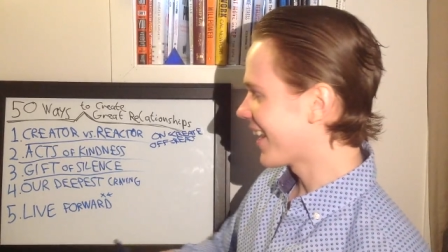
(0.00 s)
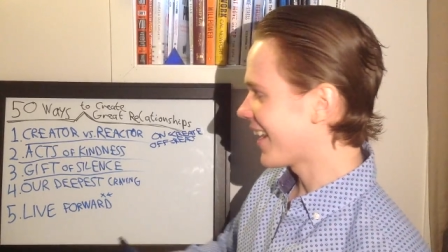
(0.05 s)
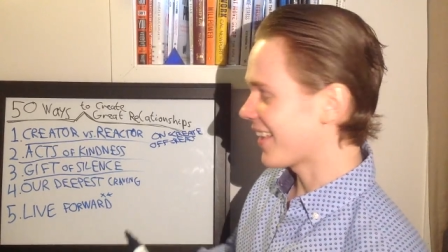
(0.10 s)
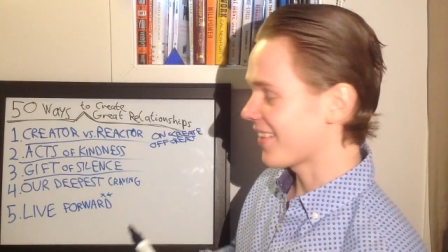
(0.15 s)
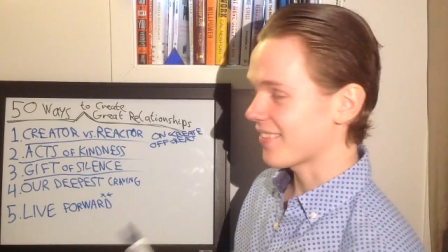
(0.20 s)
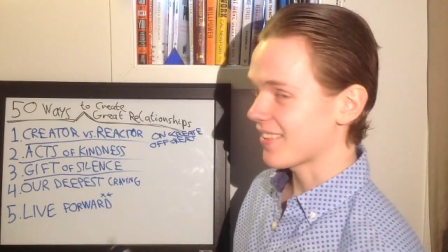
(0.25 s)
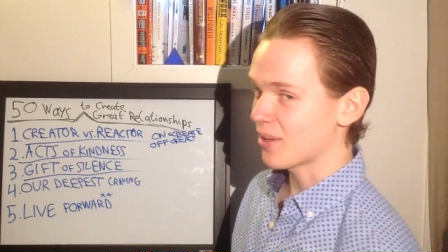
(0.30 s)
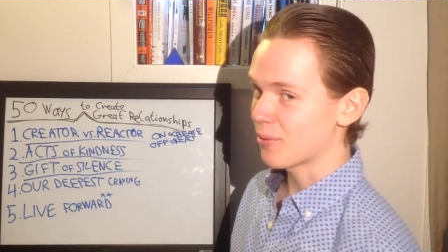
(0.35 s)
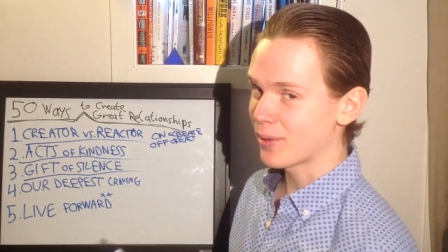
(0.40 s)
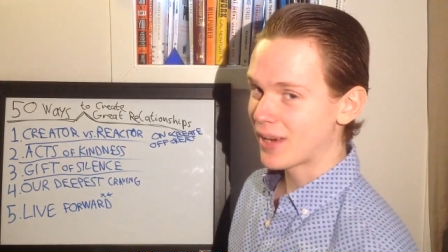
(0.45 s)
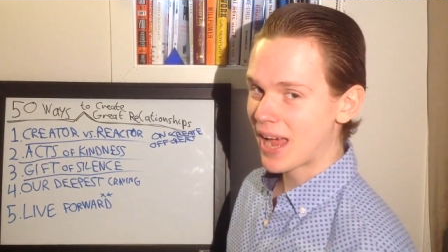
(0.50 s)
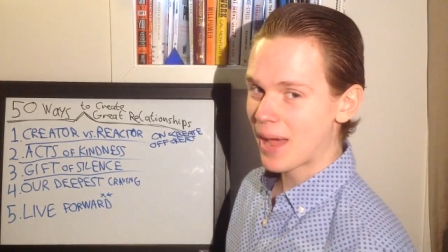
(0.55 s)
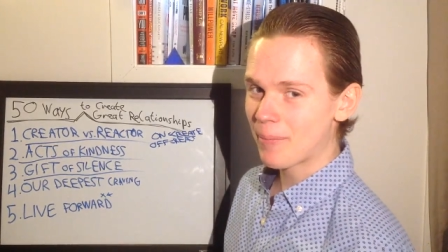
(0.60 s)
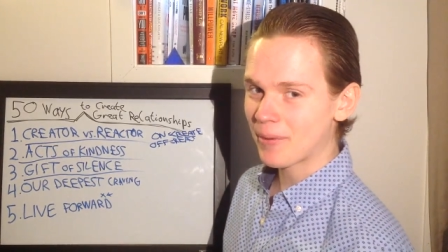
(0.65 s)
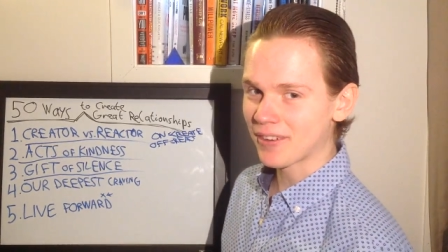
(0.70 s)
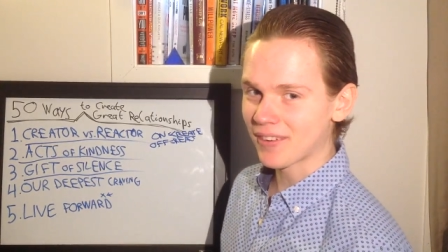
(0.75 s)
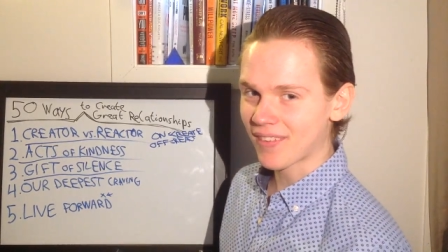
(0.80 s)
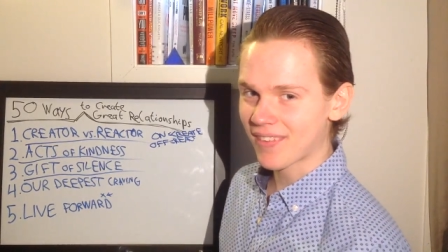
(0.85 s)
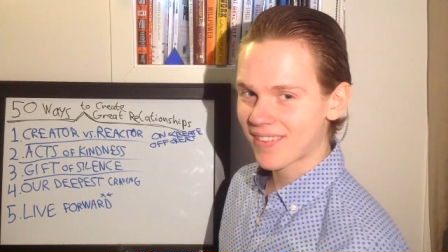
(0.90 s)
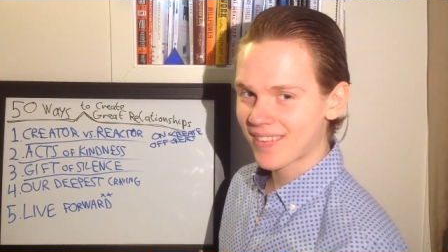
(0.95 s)
And see what
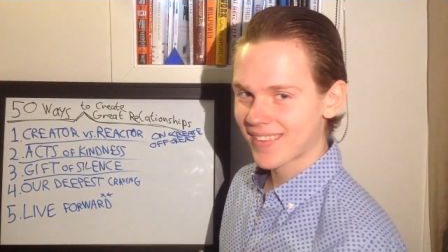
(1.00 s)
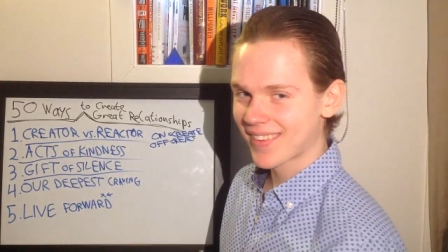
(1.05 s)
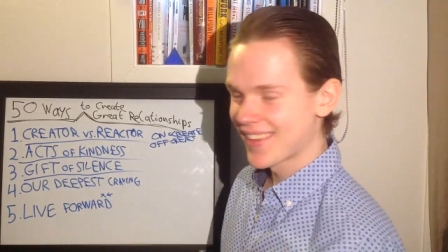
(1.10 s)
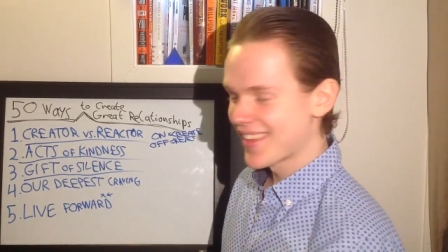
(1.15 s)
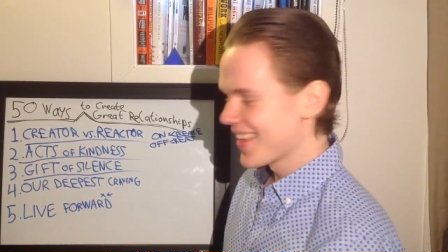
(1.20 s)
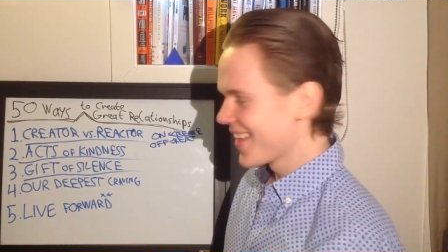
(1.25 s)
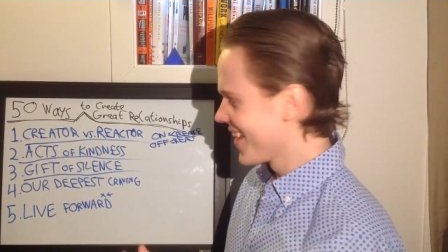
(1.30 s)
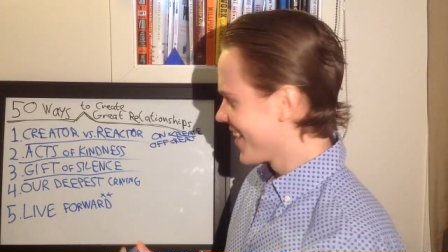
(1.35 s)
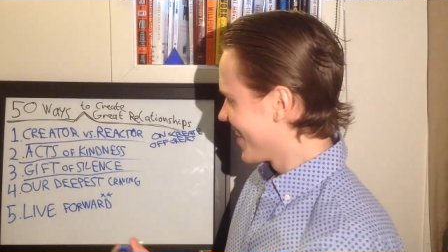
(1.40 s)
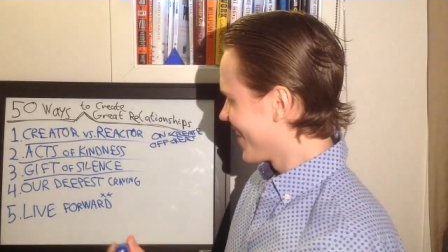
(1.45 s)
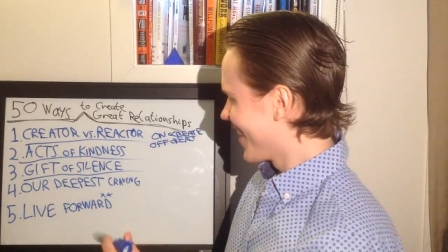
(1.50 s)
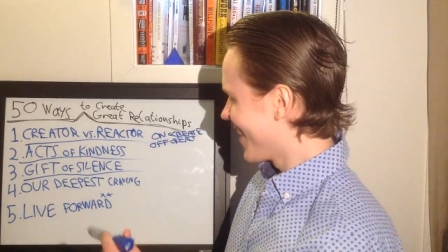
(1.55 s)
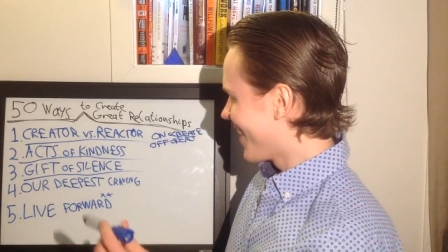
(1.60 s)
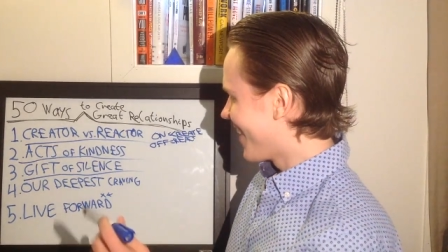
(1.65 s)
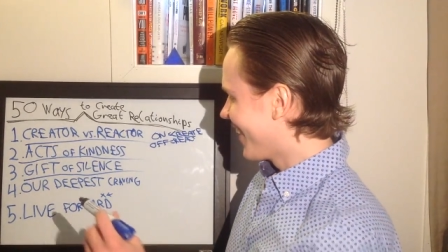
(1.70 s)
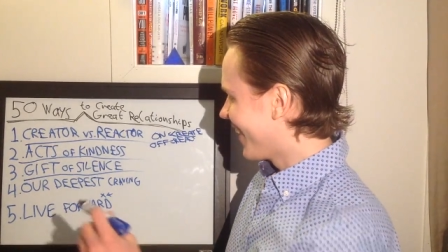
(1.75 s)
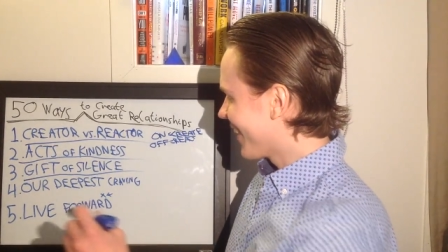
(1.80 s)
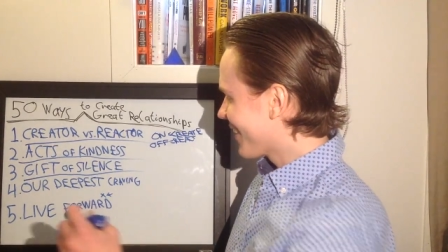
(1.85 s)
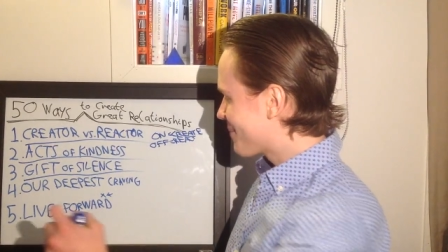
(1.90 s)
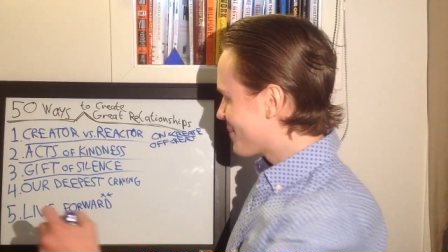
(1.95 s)
happens.
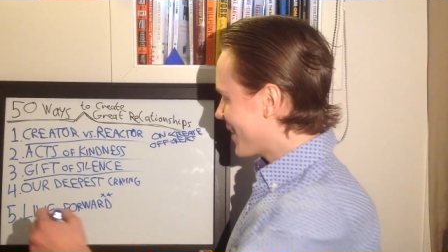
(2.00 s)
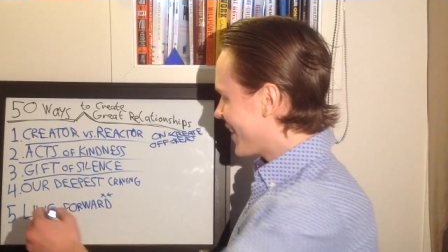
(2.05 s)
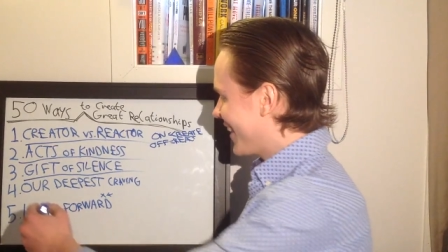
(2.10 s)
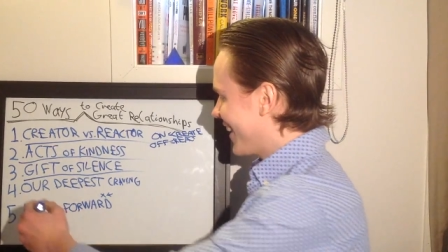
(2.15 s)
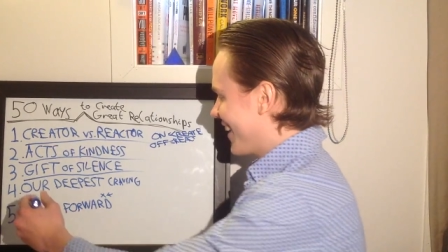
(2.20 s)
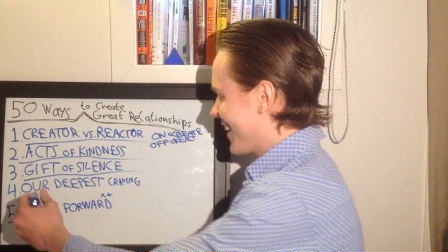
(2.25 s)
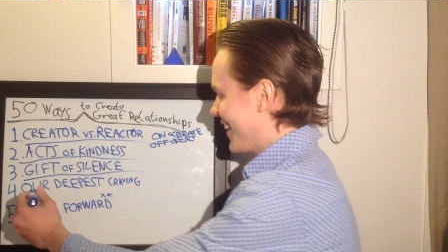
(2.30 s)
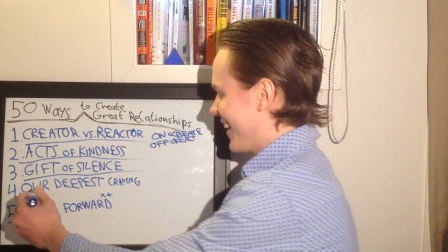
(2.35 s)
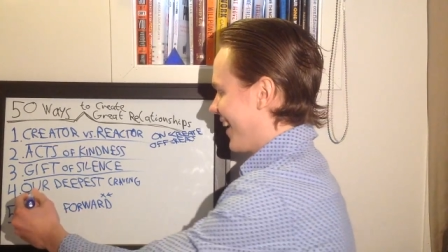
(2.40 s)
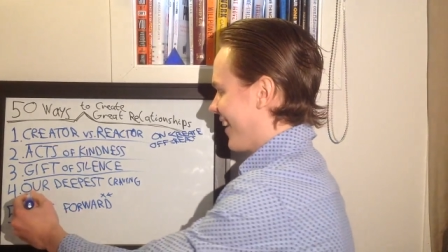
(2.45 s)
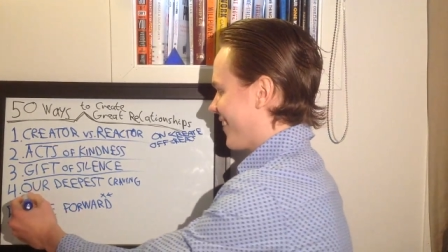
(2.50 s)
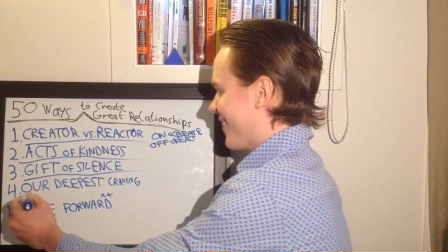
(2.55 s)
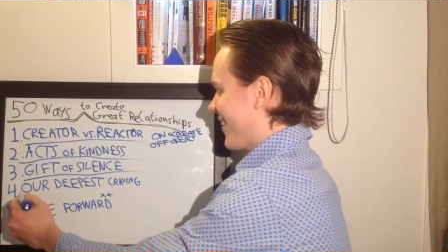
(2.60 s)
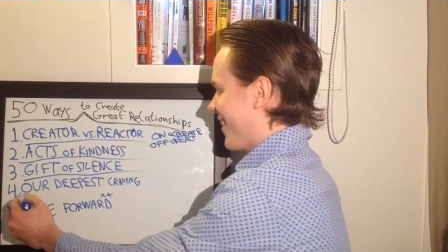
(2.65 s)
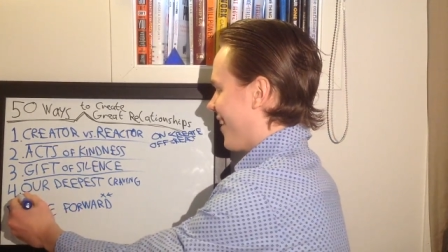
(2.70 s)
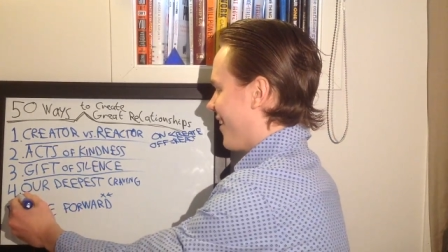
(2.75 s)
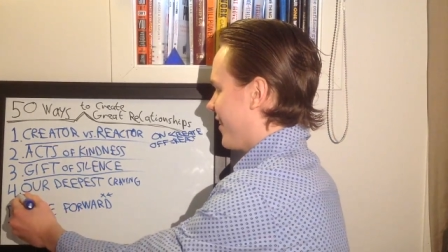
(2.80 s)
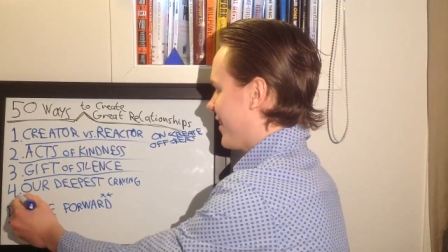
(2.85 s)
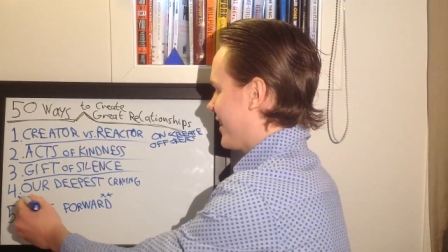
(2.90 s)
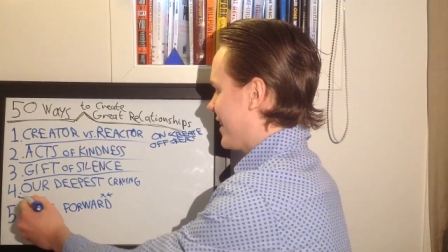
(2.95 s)
Our next big idea is
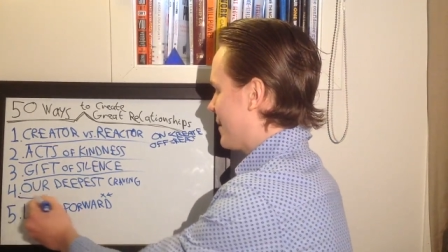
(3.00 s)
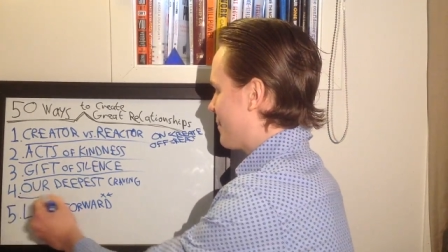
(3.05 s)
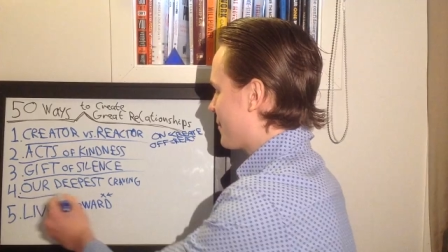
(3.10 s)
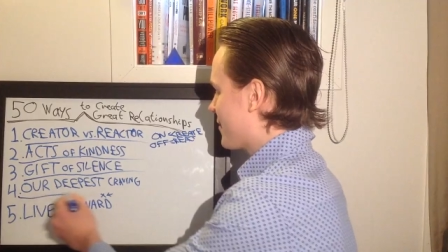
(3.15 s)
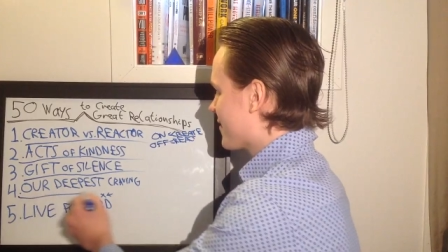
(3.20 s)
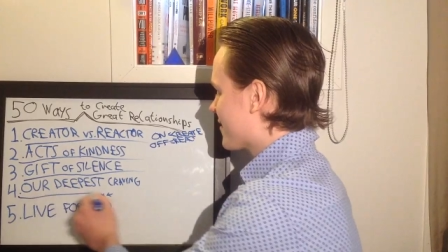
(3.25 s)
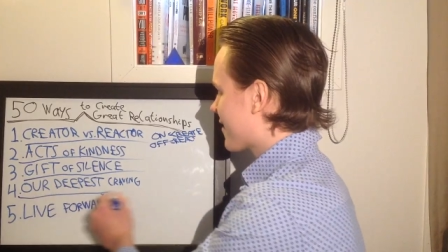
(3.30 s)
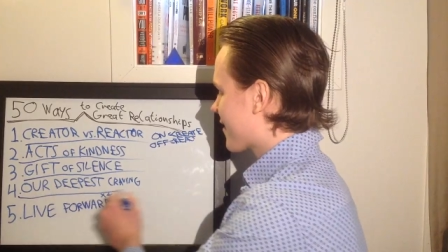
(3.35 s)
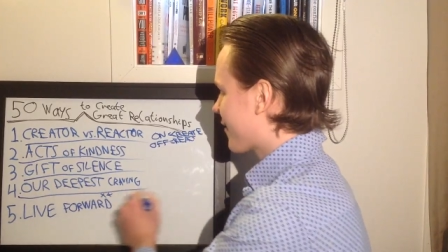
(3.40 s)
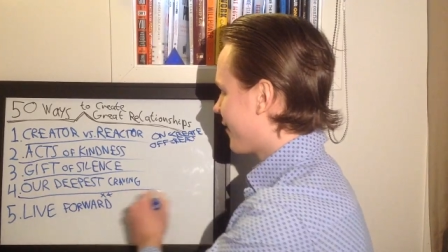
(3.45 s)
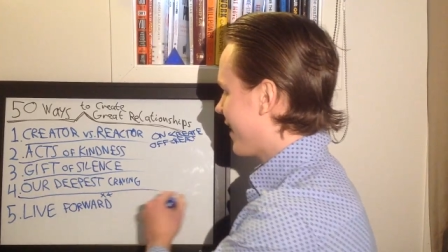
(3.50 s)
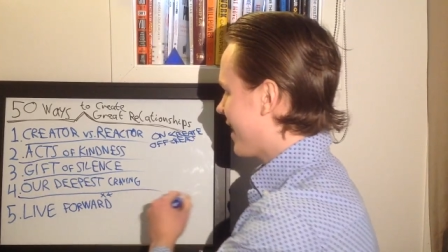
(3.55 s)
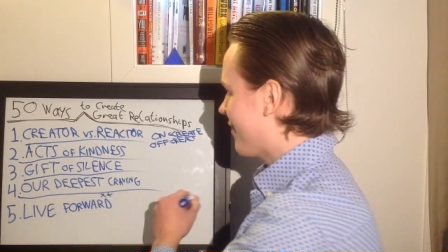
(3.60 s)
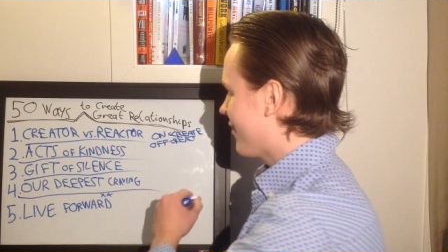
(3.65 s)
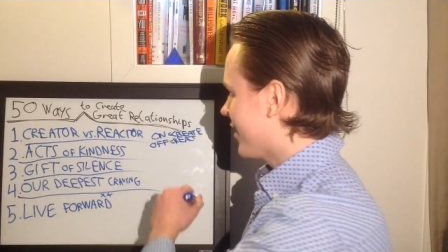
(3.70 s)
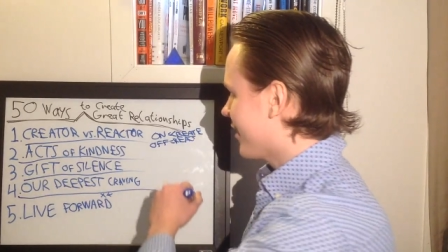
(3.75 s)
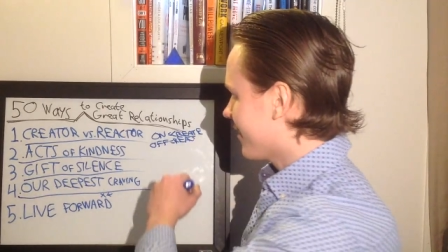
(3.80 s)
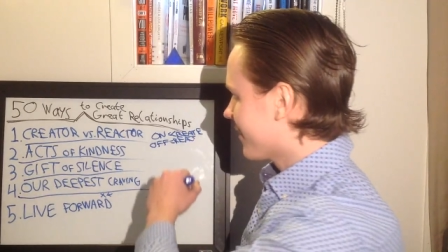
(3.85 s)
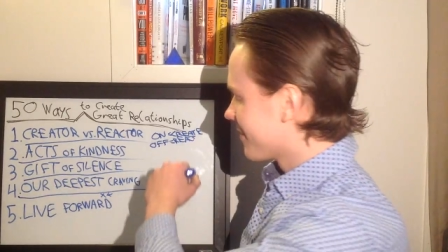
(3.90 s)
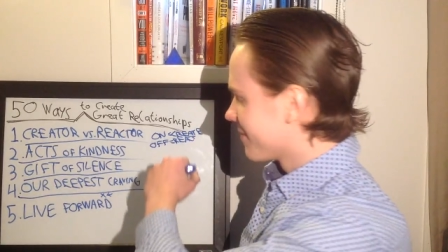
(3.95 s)
our deepest
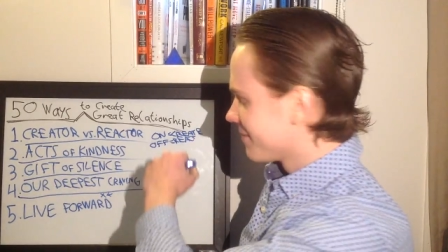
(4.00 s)
craving.